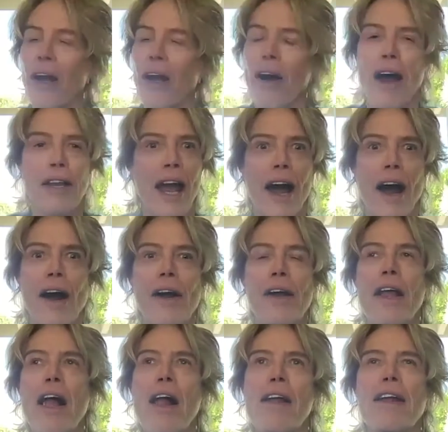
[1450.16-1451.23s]
God. Yeah.
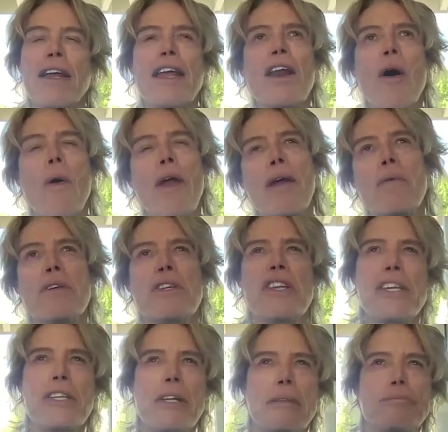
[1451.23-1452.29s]
It was
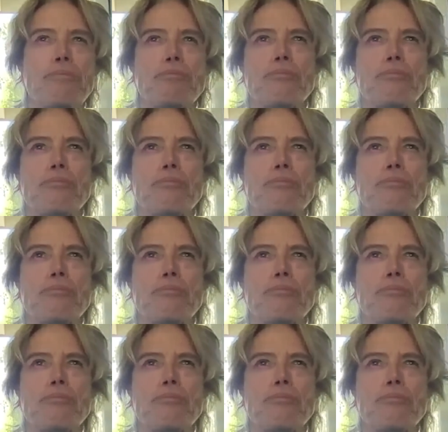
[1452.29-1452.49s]
just